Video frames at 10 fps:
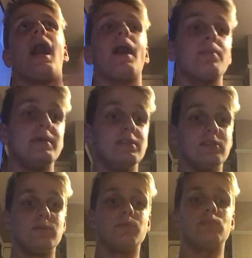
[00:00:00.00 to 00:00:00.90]

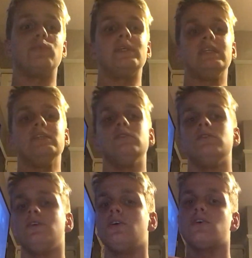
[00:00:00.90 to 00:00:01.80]
happiness breeds
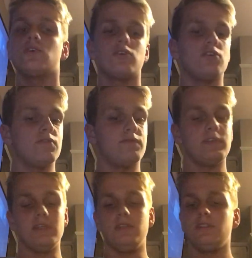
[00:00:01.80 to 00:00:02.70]

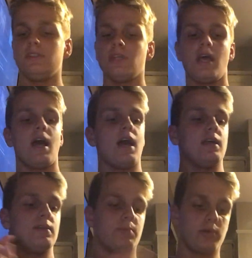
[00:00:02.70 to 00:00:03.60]
confidence
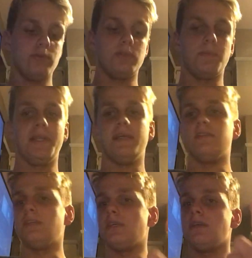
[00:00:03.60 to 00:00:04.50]
and
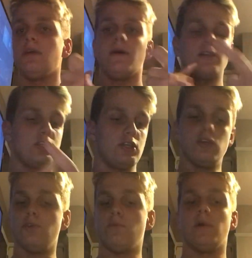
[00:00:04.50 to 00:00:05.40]
approachability and
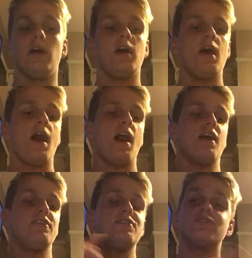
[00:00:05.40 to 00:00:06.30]
humour
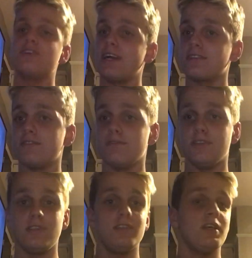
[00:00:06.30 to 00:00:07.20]
and
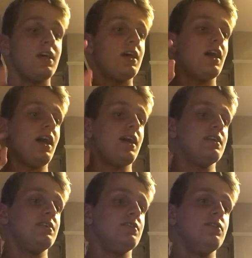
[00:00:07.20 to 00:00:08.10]
attractiveness
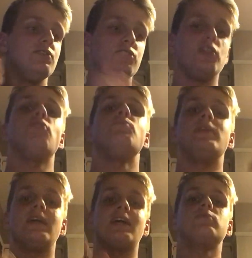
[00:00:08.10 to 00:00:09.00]
and so
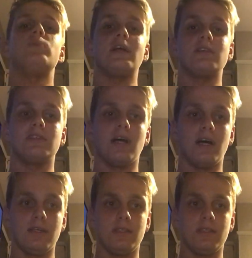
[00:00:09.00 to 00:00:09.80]
many aspects that,